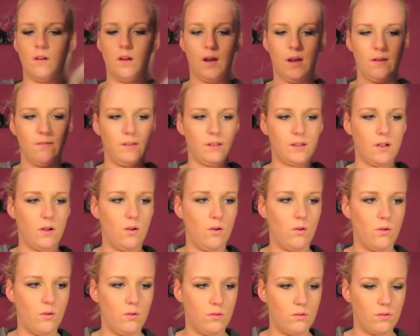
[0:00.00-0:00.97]
I have like a
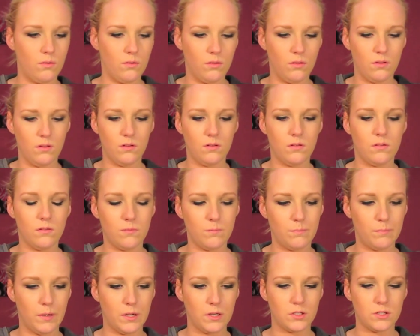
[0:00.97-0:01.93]
whole
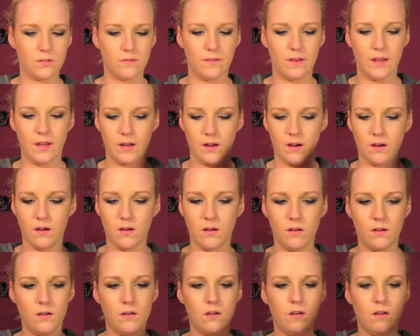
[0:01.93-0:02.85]
bunch of hair.